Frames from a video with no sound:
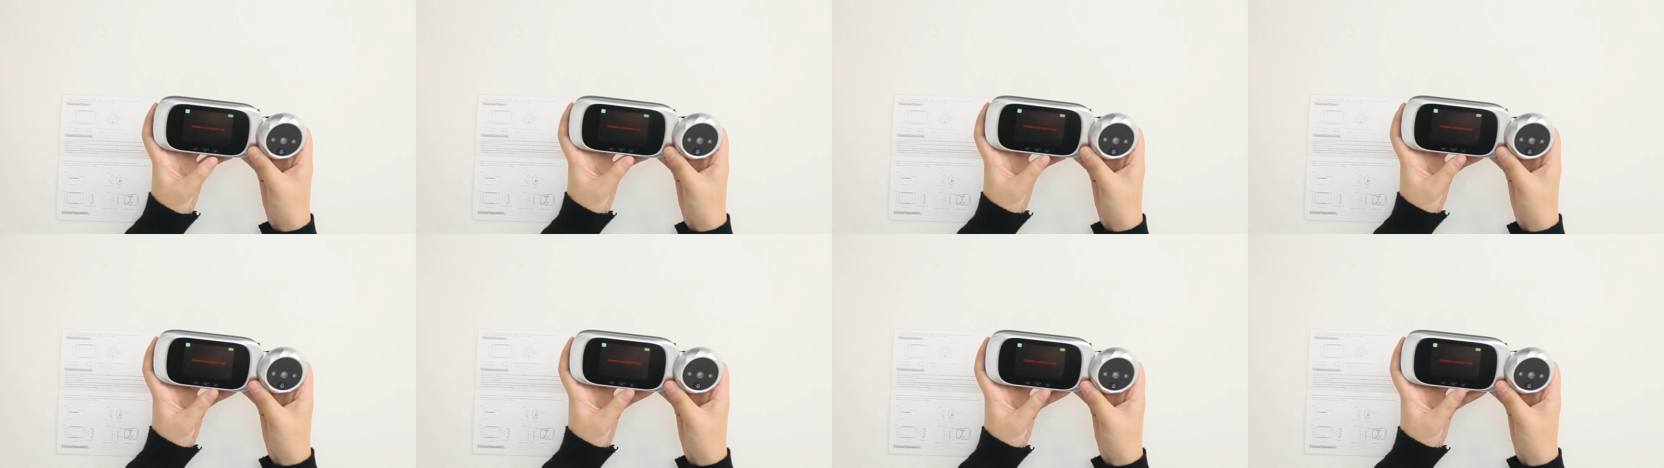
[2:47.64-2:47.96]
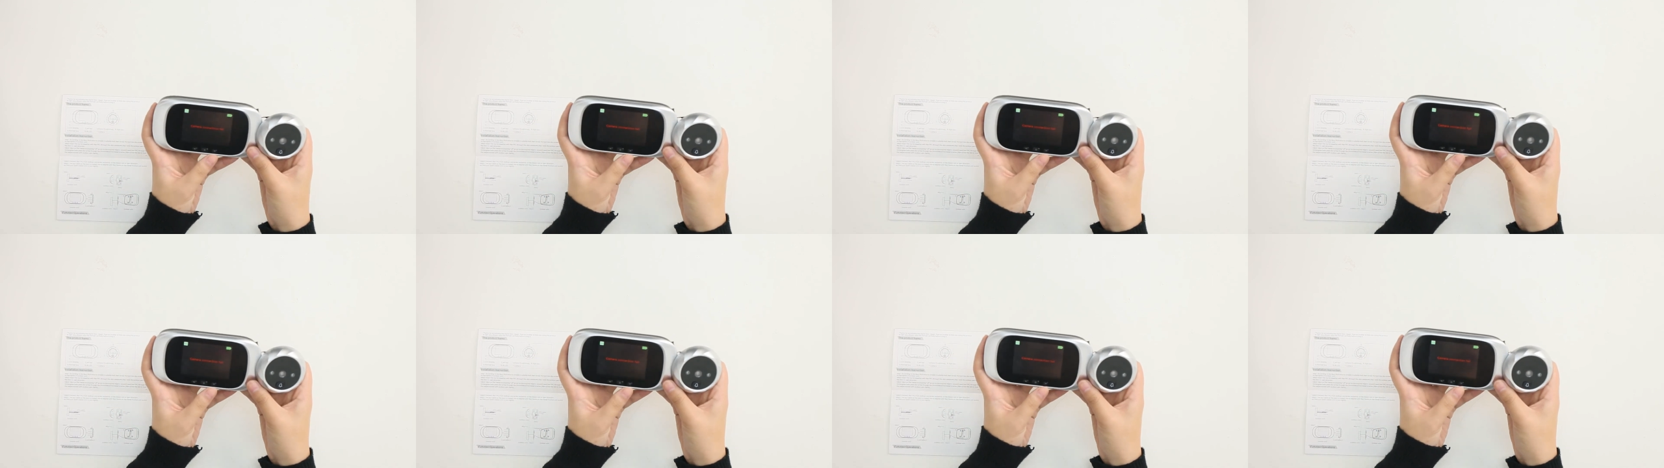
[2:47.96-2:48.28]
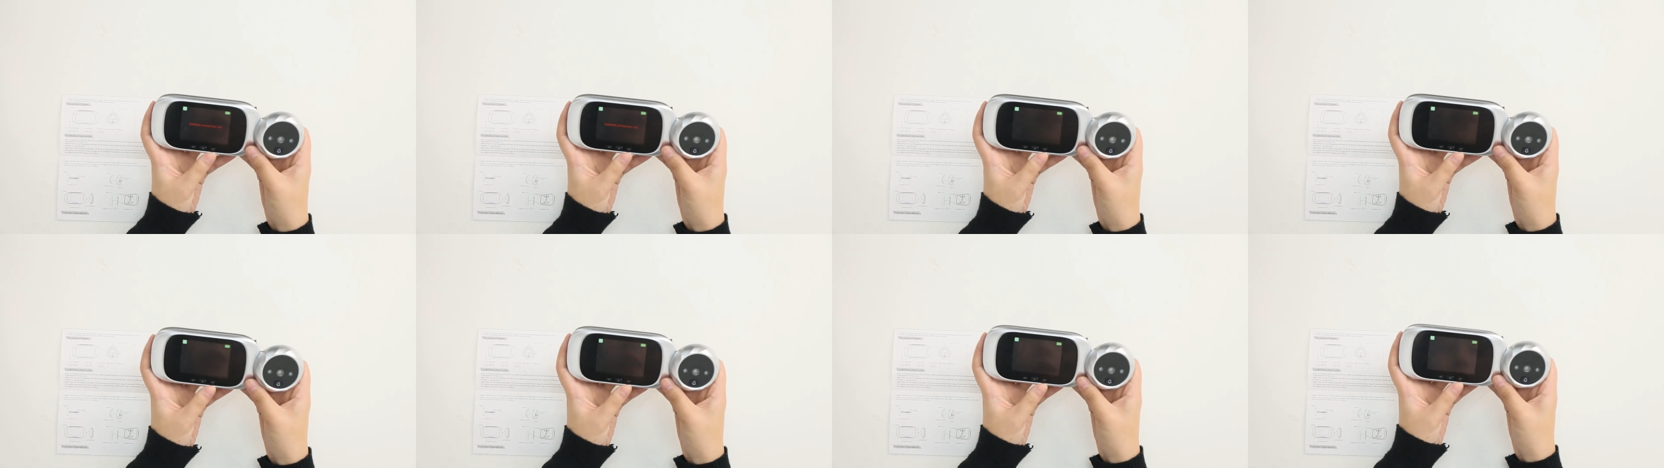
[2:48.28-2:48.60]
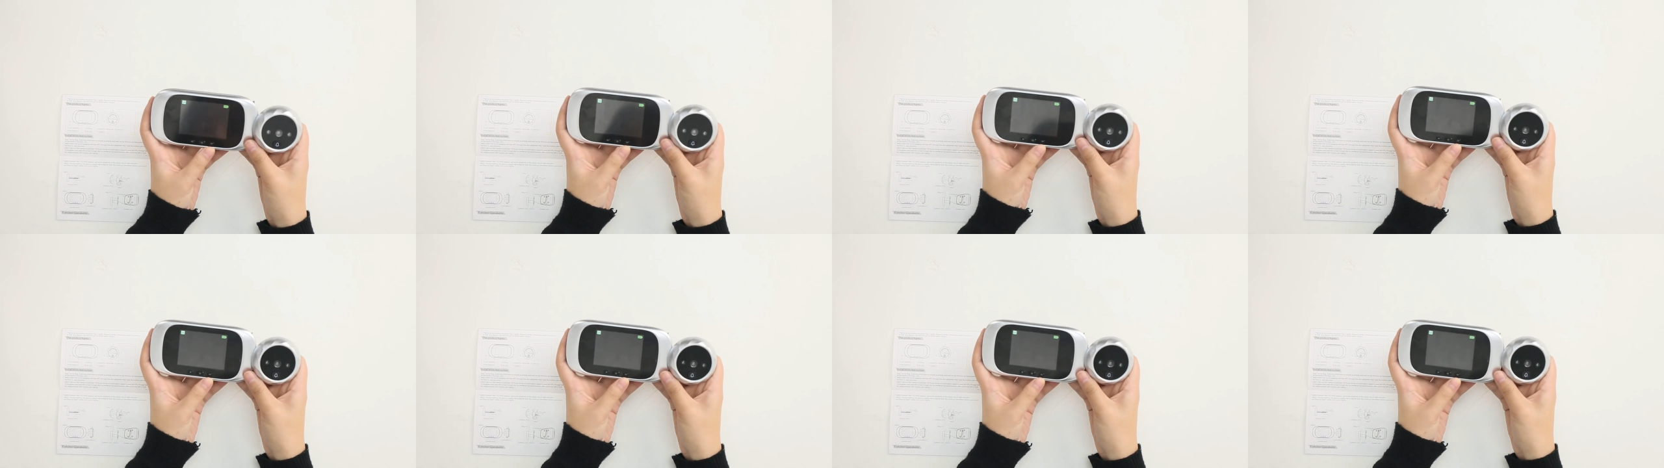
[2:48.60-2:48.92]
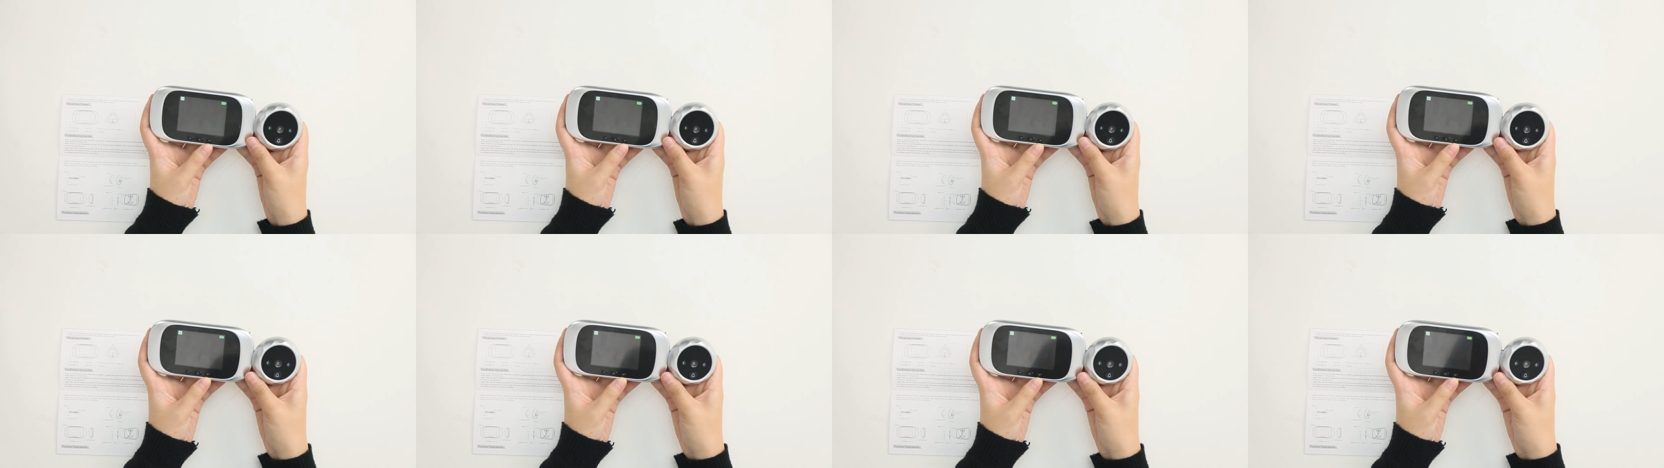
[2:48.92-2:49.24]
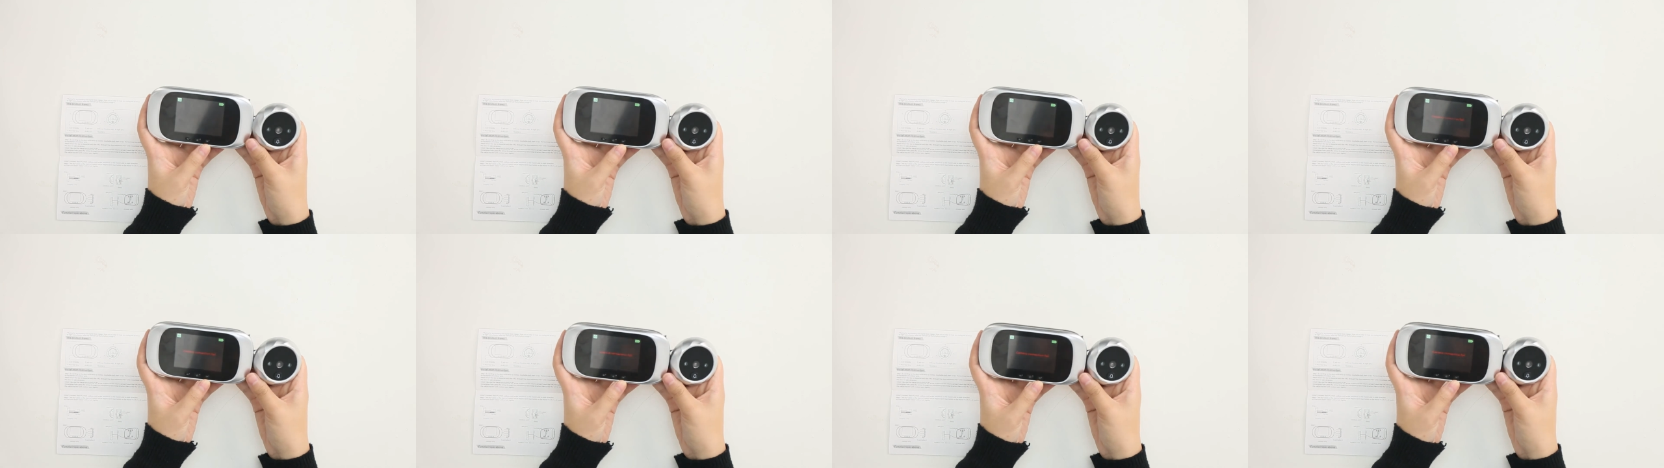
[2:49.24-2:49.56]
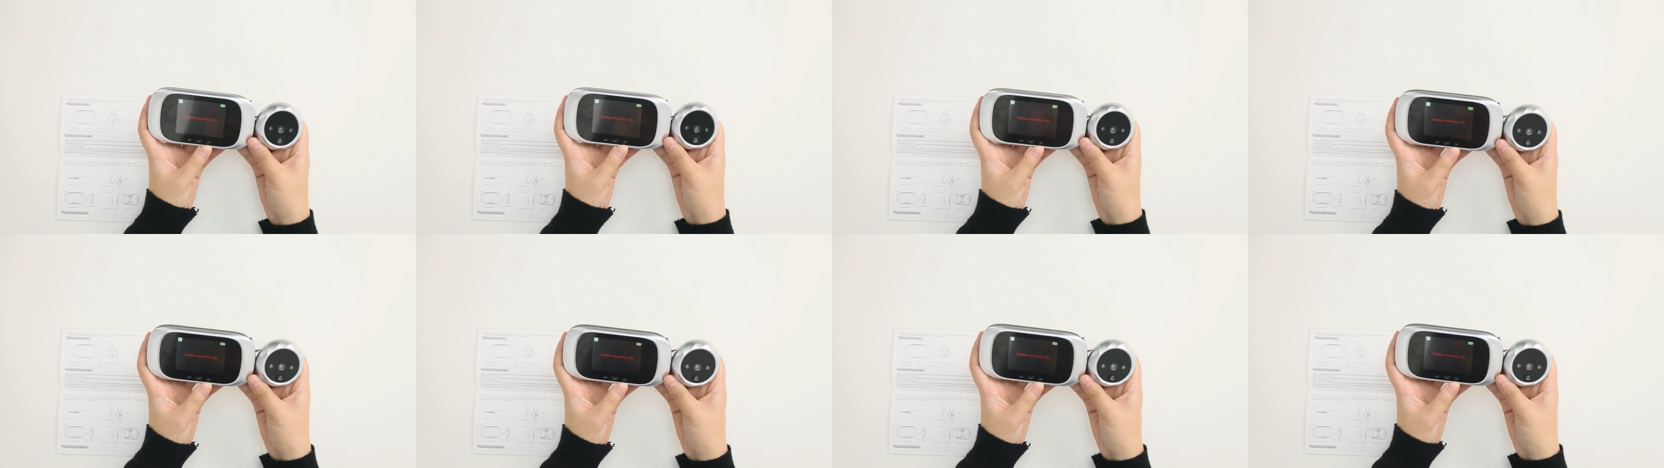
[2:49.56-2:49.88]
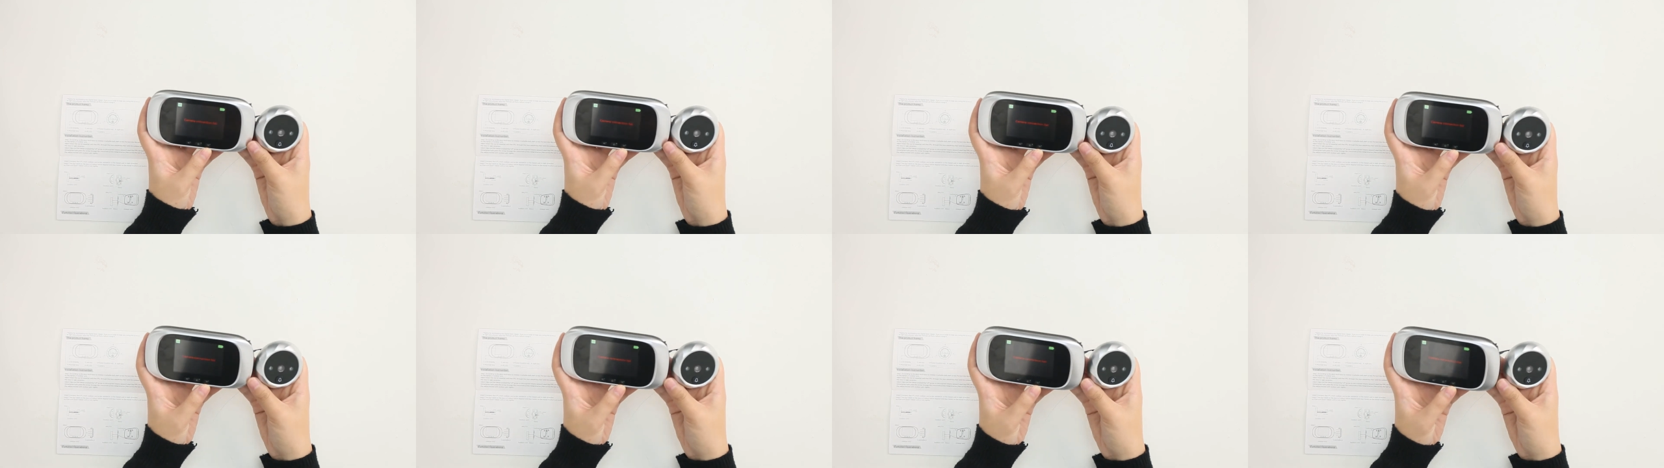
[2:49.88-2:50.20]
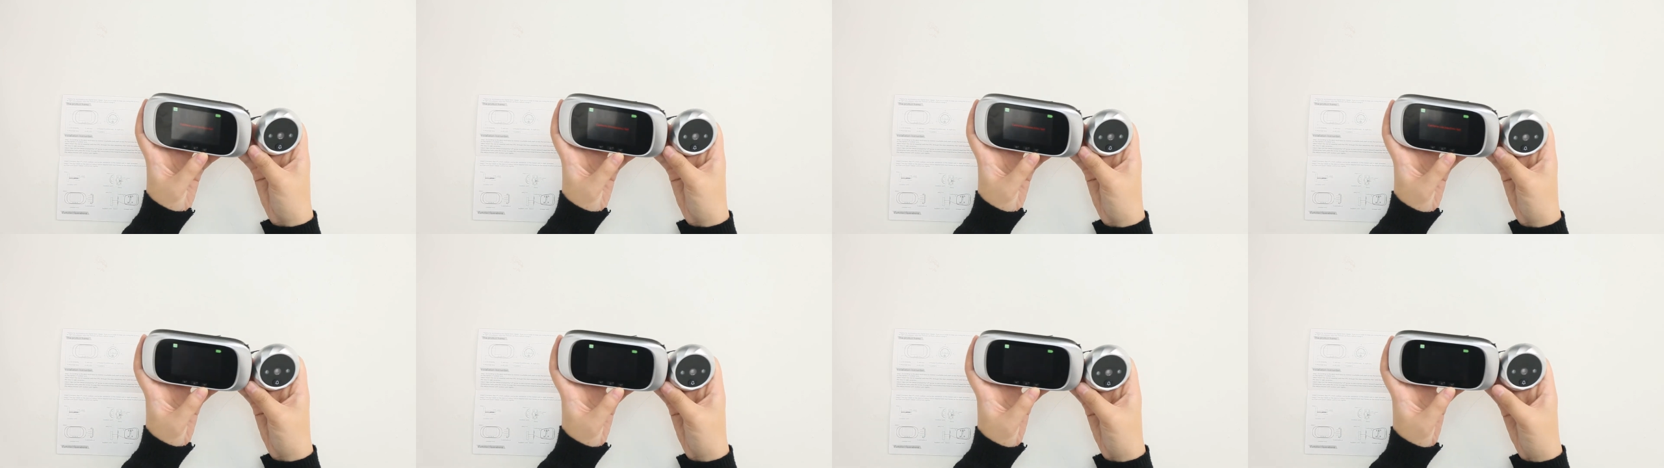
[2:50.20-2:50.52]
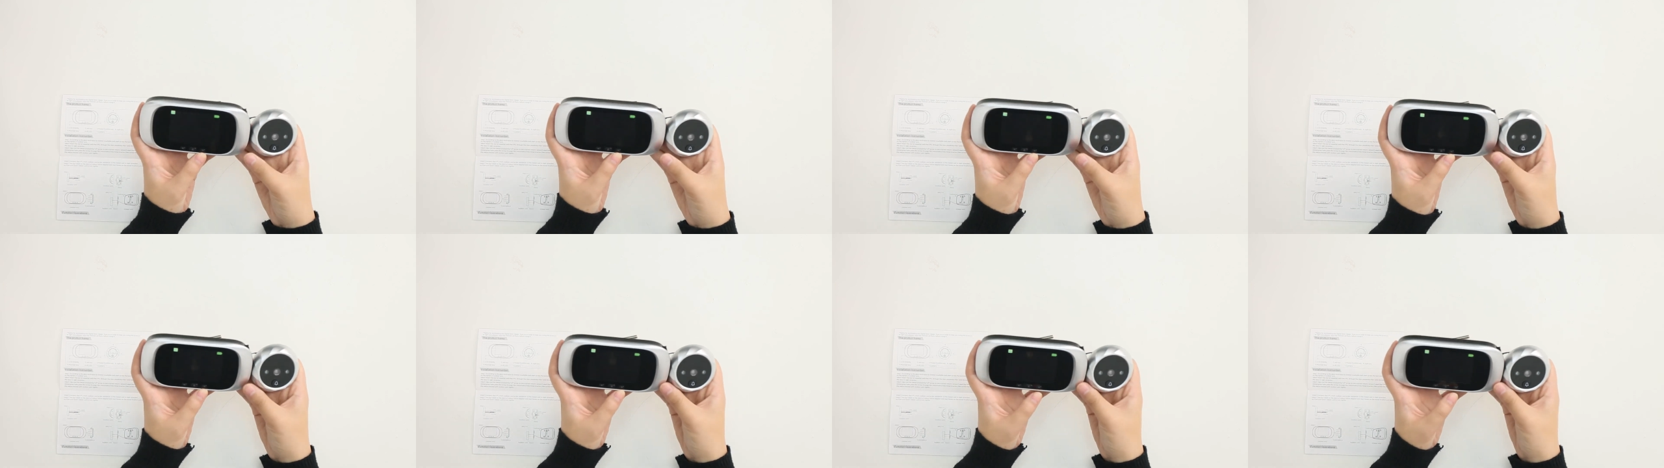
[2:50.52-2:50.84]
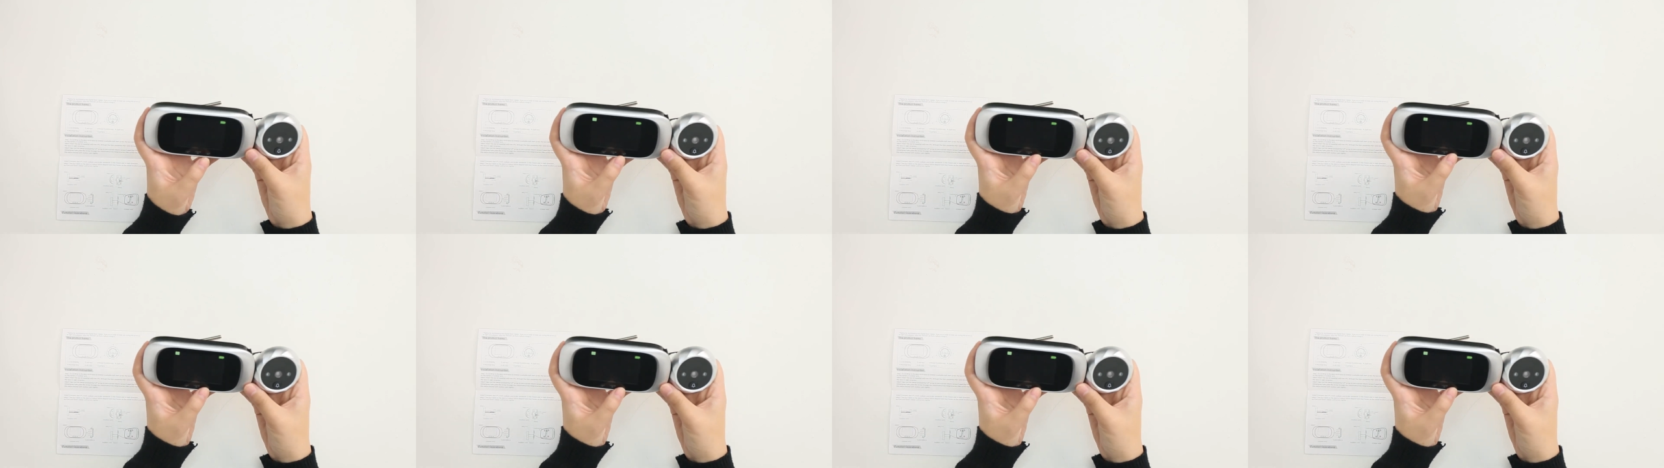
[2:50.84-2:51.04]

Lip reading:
[unreadable: no face in view]